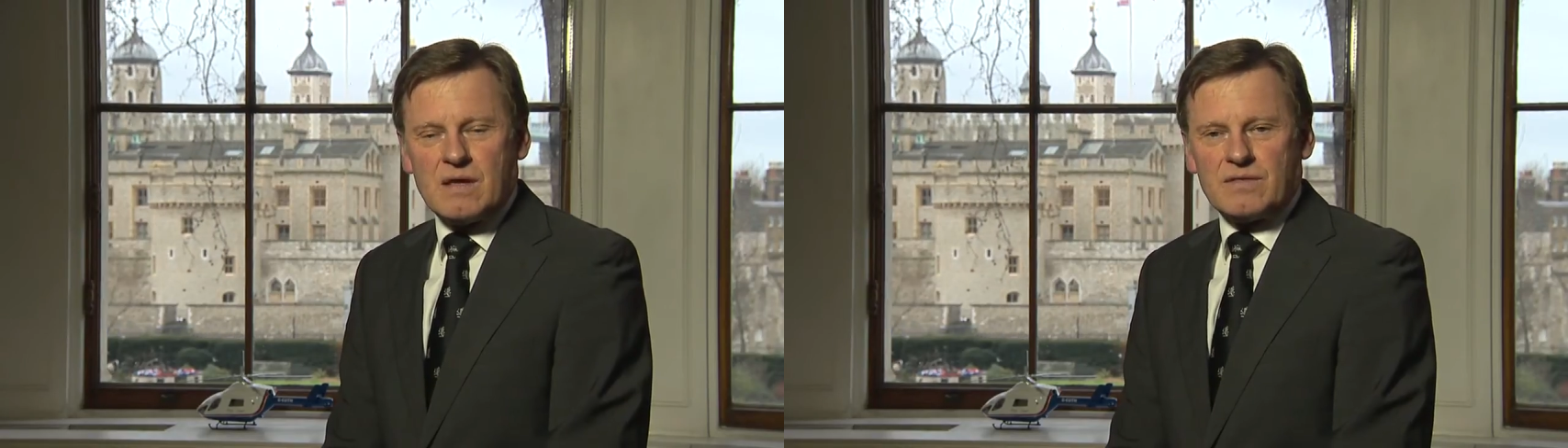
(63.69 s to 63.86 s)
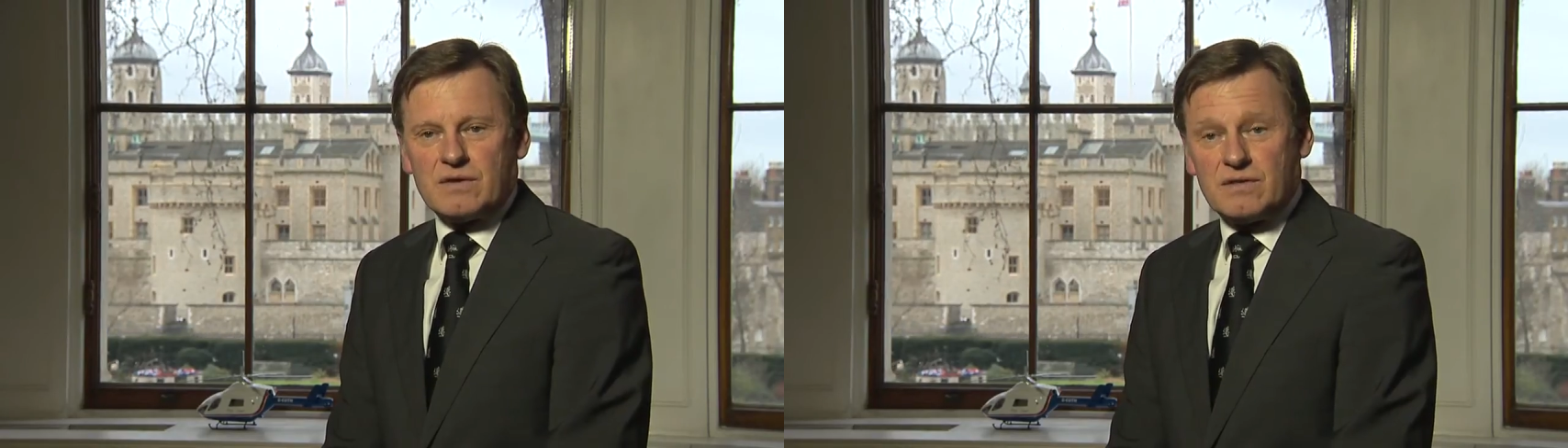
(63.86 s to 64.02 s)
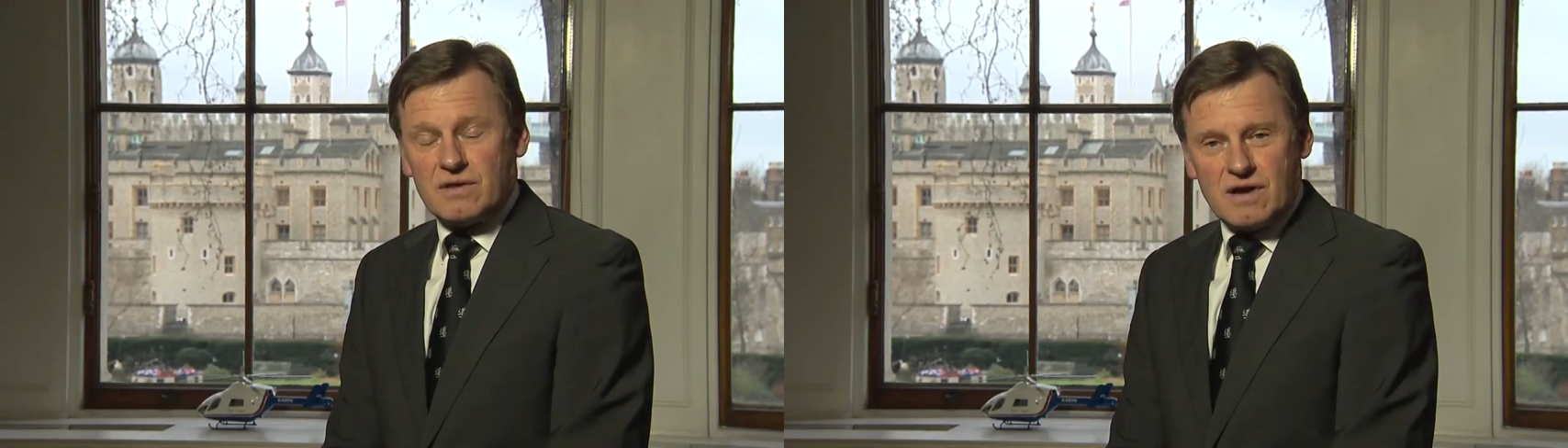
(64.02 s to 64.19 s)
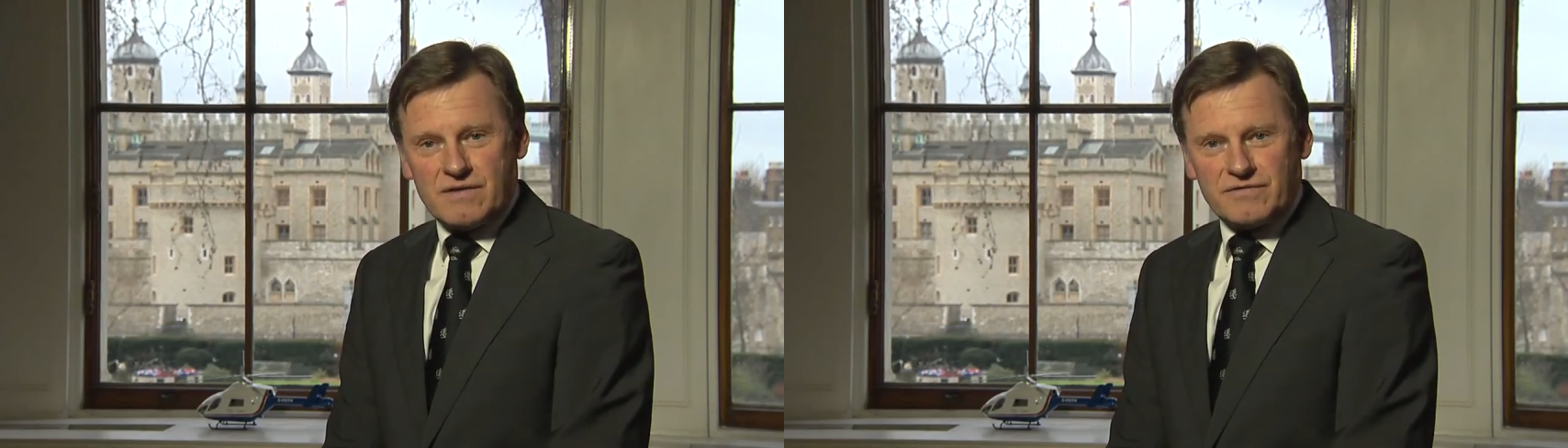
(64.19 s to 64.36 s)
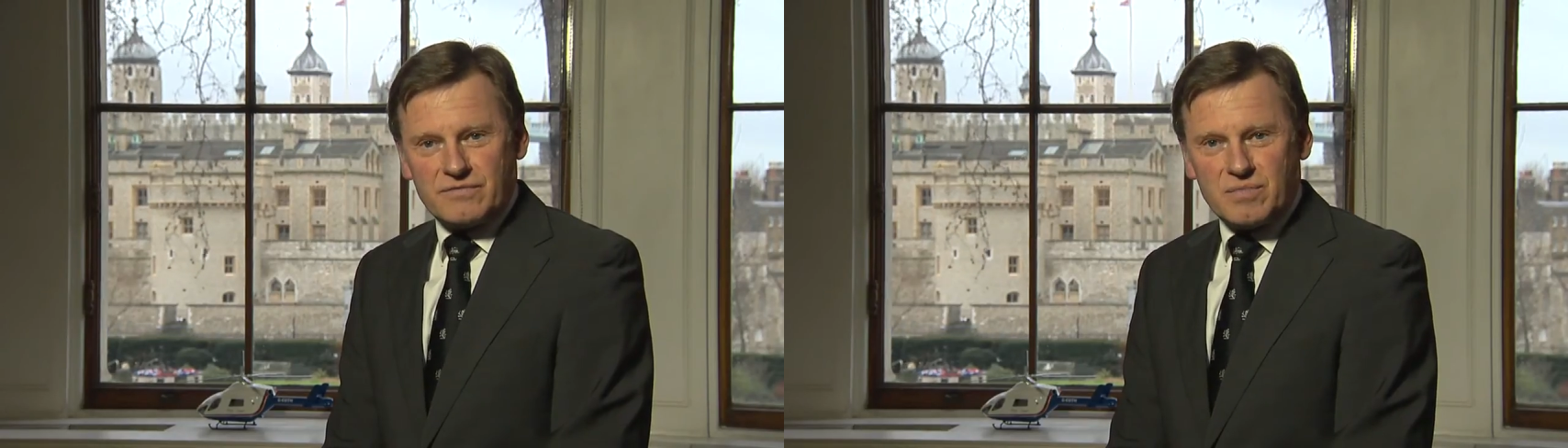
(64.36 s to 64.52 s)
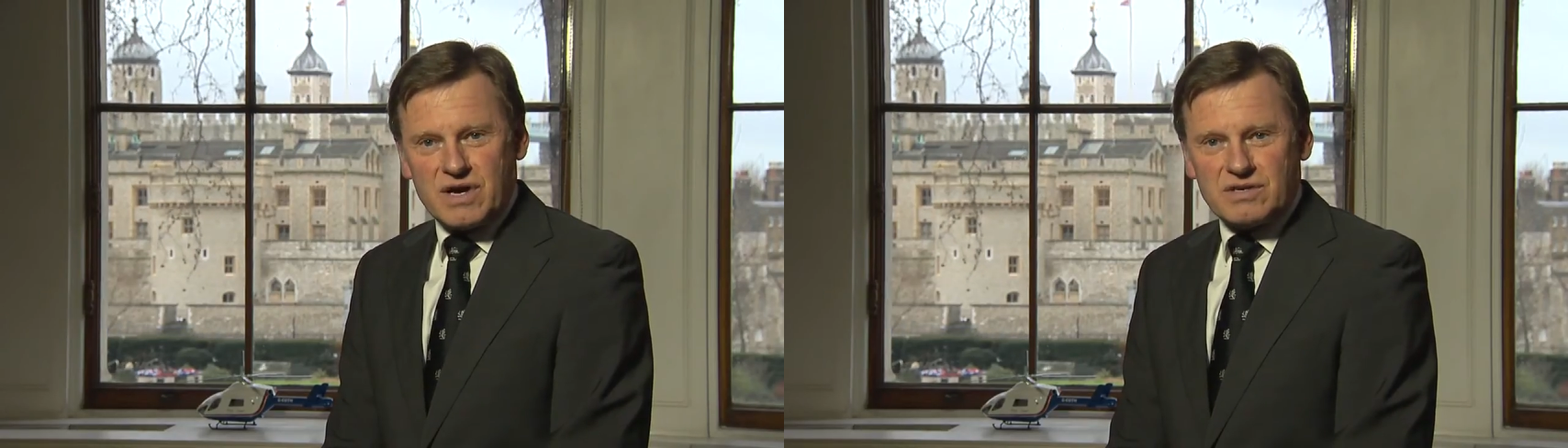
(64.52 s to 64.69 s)
The other half
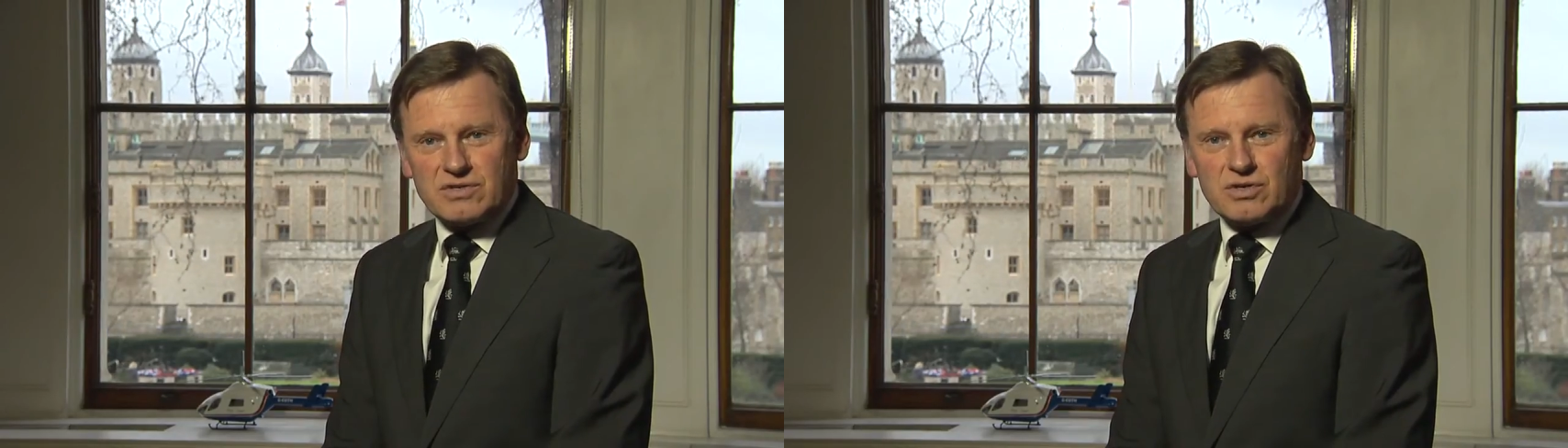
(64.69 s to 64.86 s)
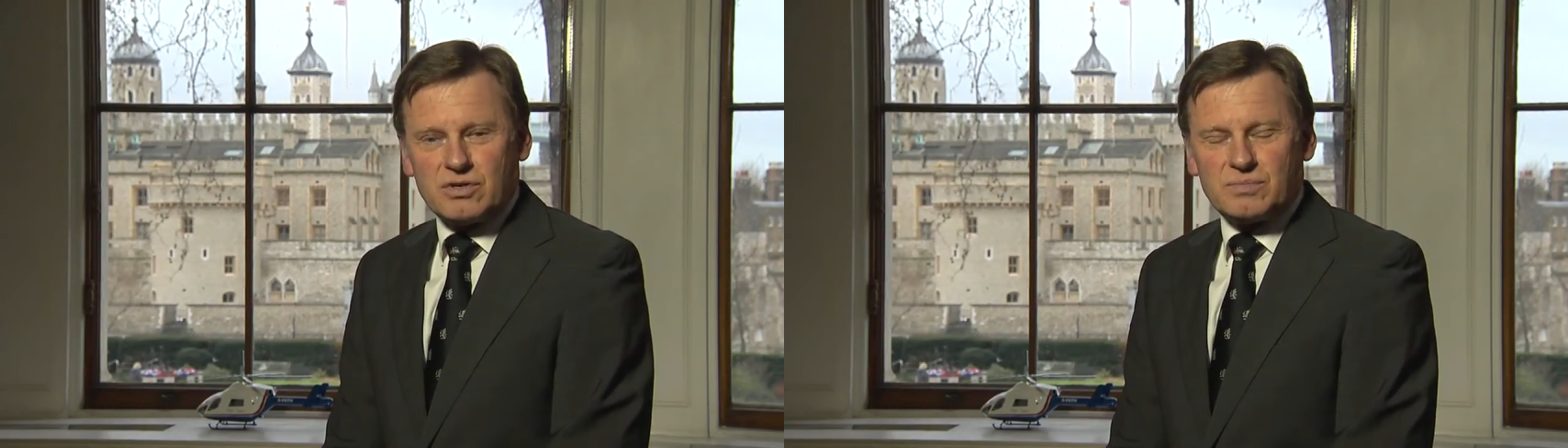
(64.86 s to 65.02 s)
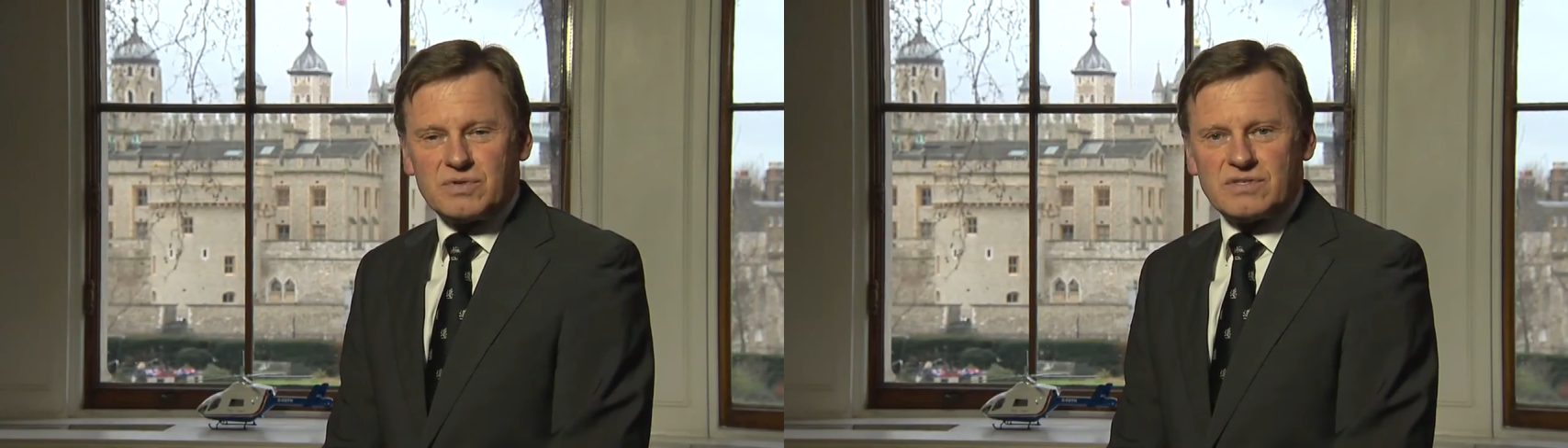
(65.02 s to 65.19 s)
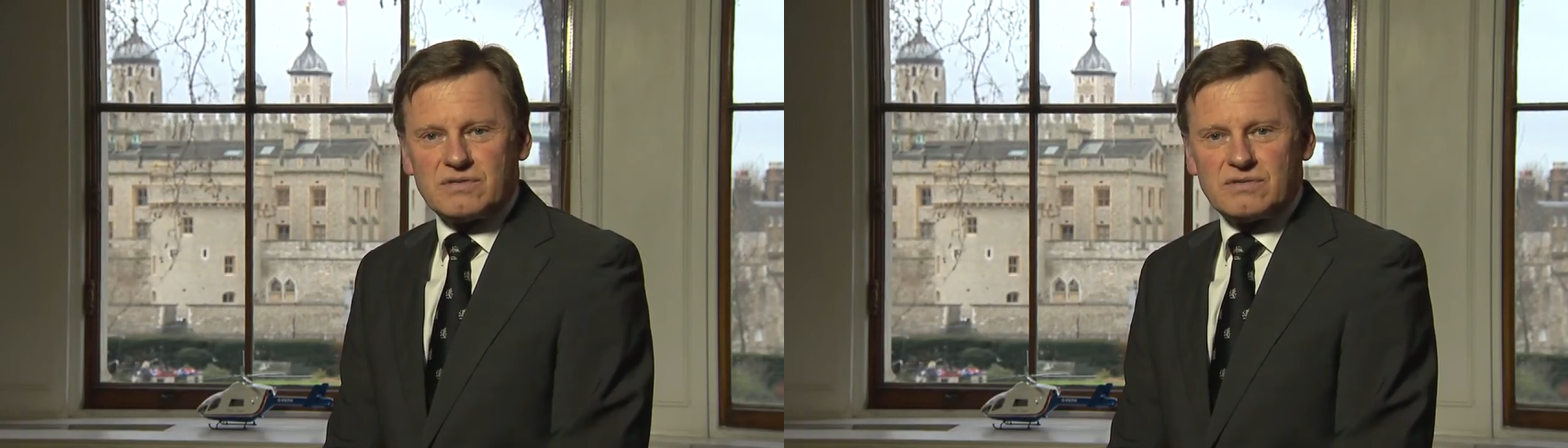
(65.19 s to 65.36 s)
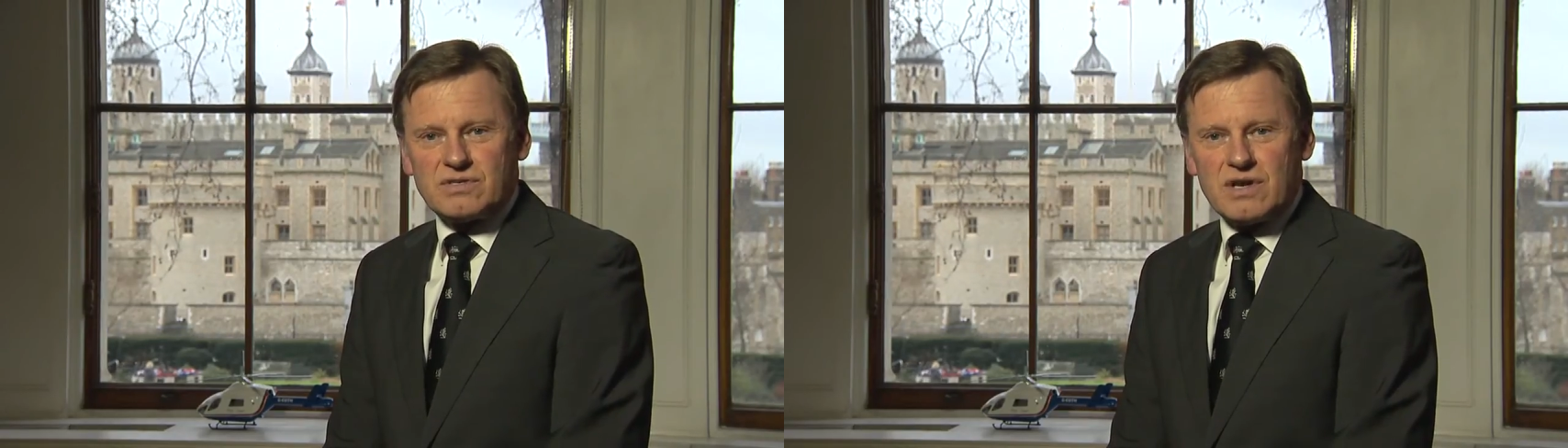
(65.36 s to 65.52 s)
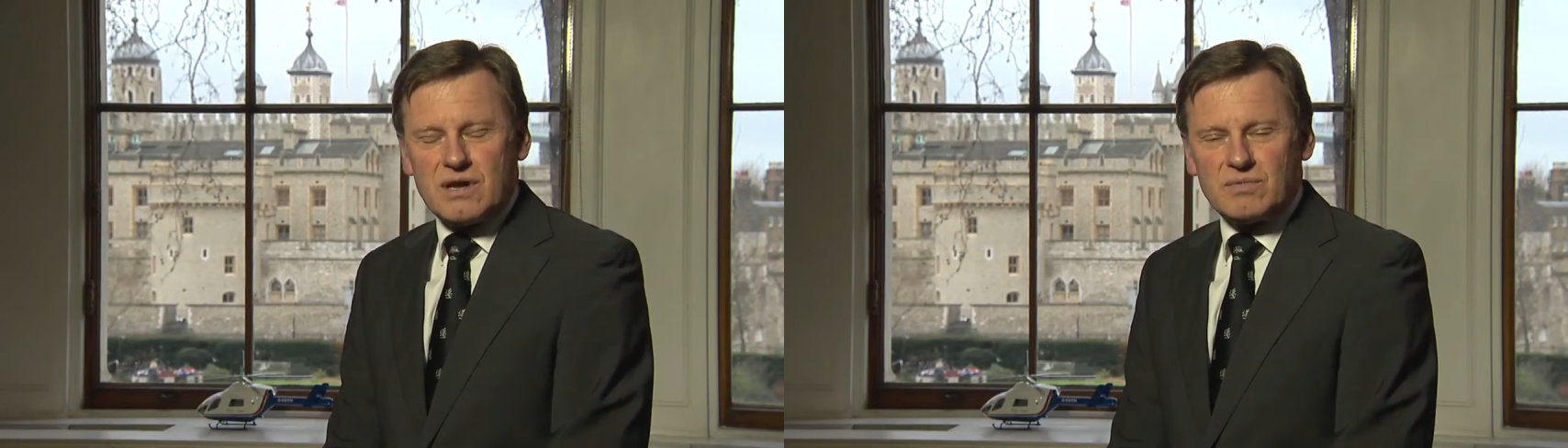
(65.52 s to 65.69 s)
of my job as
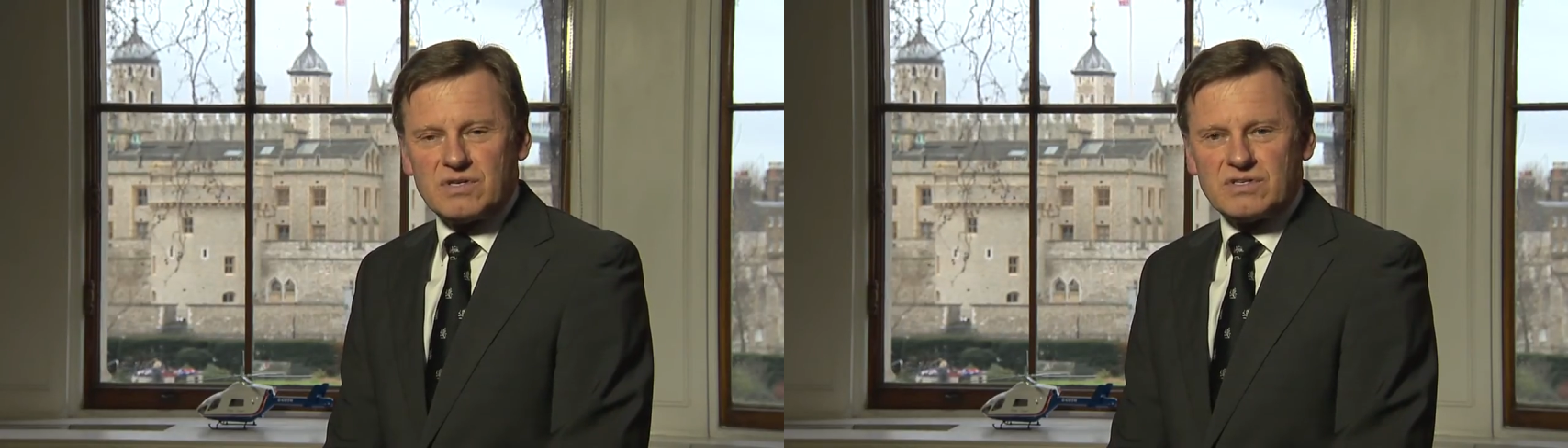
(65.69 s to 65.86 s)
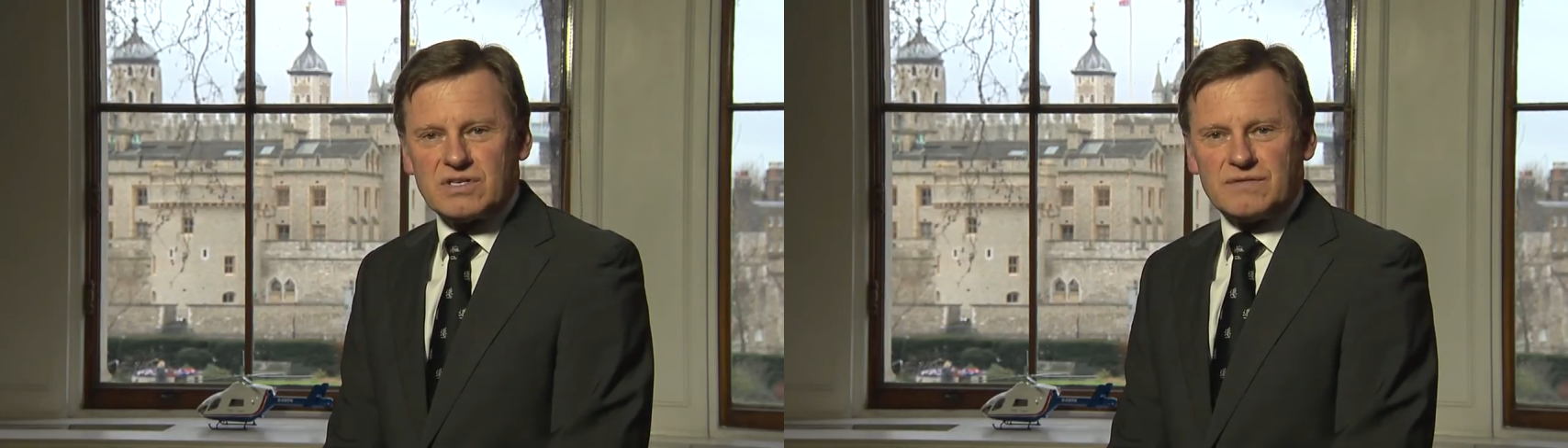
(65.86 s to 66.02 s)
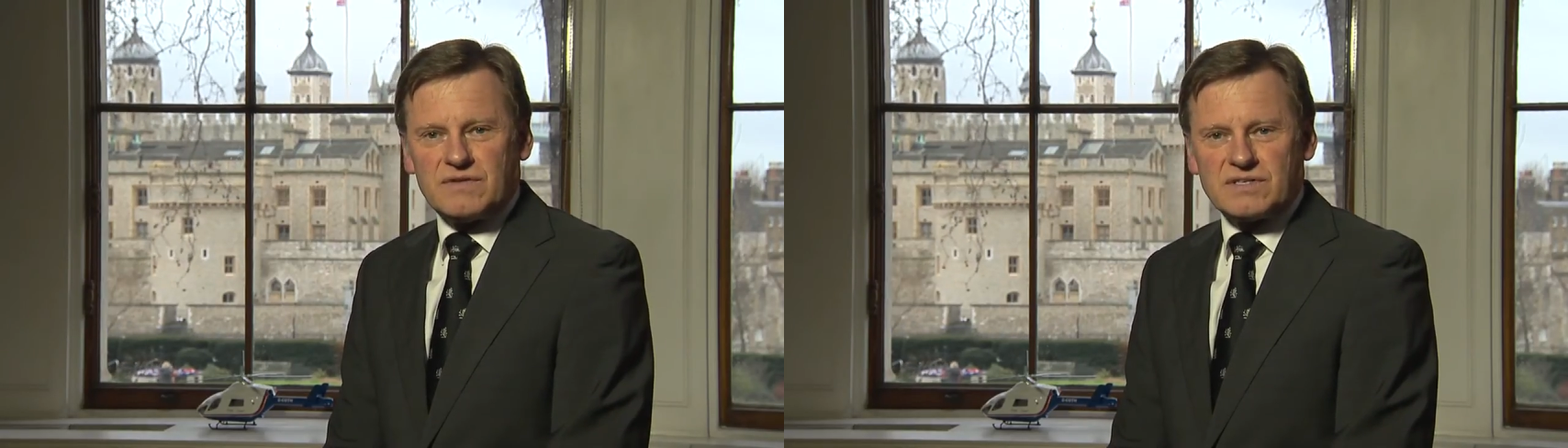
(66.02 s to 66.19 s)
Chairman and Chief